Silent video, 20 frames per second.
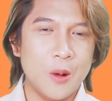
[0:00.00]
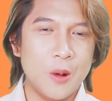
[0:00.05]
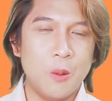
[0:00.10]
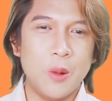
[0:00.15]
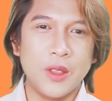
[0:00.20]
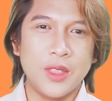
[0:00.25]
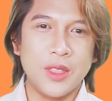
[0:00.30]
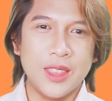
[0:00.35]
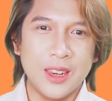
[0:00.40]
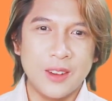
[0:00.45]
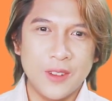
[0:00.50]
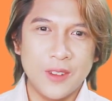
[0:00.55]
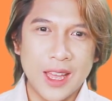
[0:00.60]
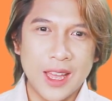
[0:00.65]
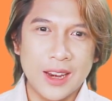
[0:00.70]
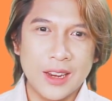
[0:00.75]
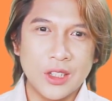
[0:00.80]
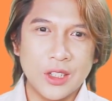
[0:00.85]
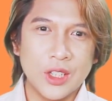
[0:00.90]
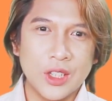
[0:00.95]
what the
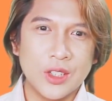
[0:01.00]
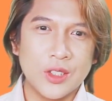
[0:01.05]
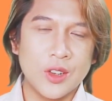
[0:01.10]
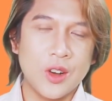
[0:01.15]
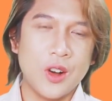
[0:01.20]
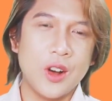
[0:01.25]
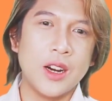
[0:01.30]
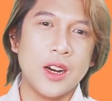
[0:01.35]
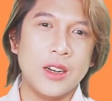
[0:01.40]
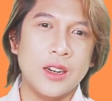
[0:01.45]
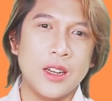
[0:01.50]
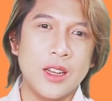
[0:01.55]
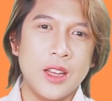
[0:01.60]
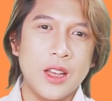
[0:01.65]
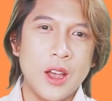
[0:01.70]
advantages are